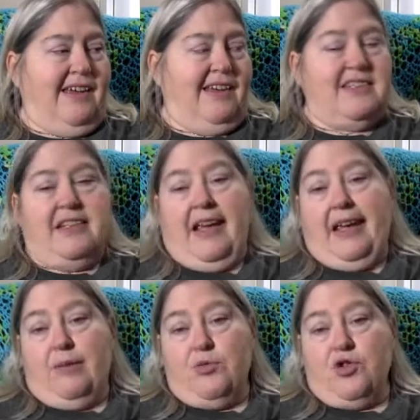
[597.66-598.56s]

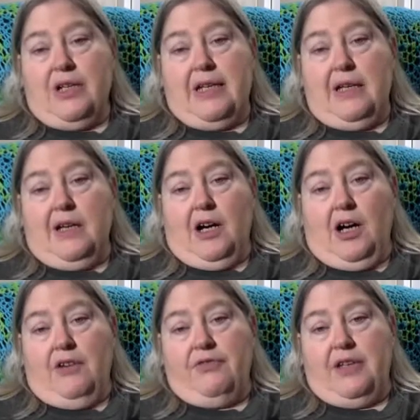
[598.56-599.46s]
Today I'm drinking
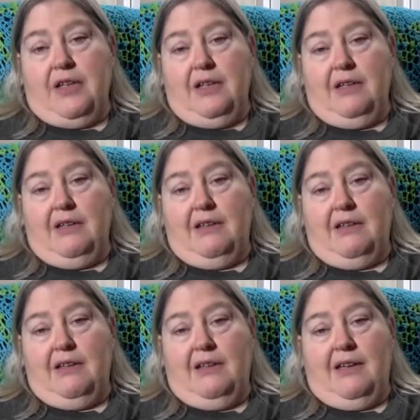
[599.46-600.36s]
coffee.
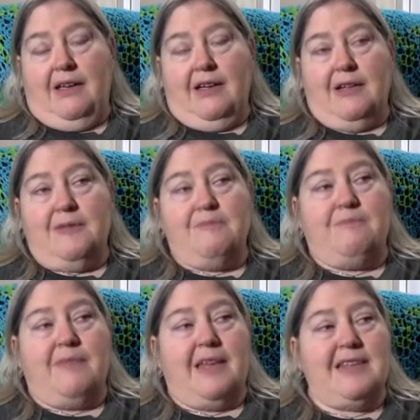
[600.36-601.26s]
Um,
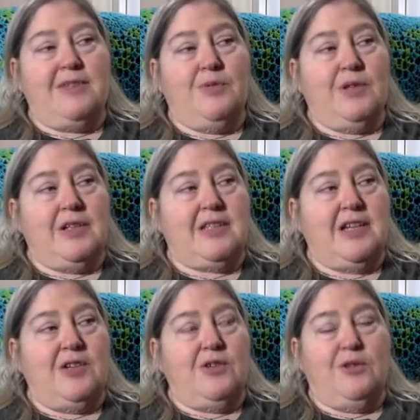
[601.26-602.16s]
I did want to
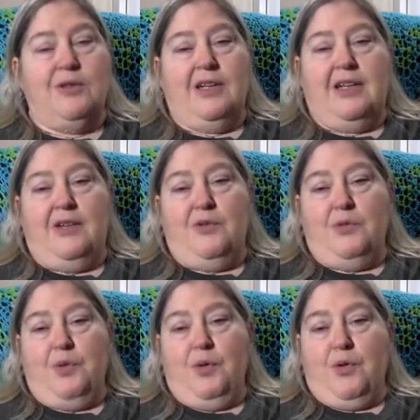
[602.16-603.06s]
tell you
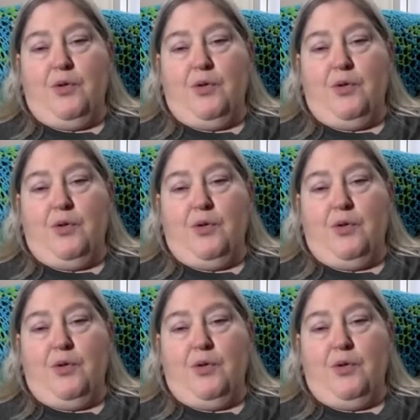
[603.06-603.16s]
when we were